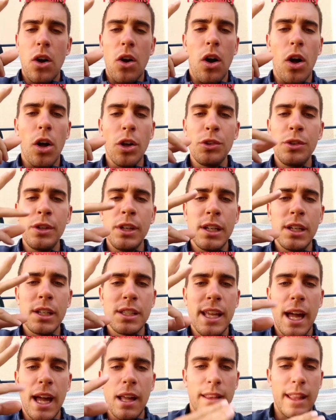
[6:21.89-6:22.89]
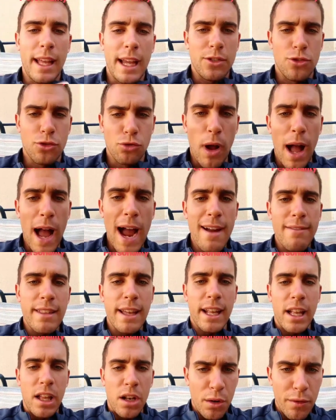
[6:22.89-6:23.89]
all you need is that drive,
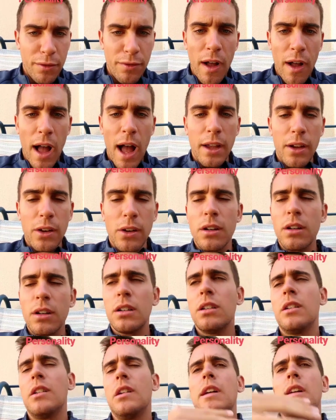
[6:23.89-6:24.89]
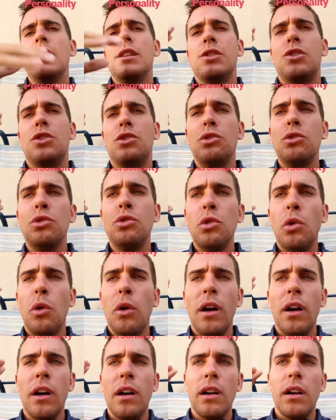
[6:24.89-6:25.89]
that inner fire
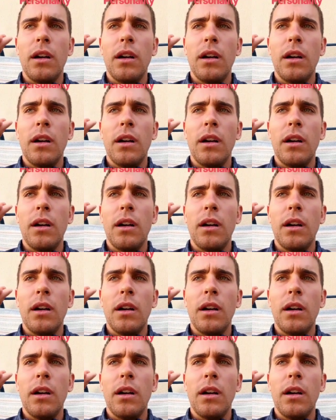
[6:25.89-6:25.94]
to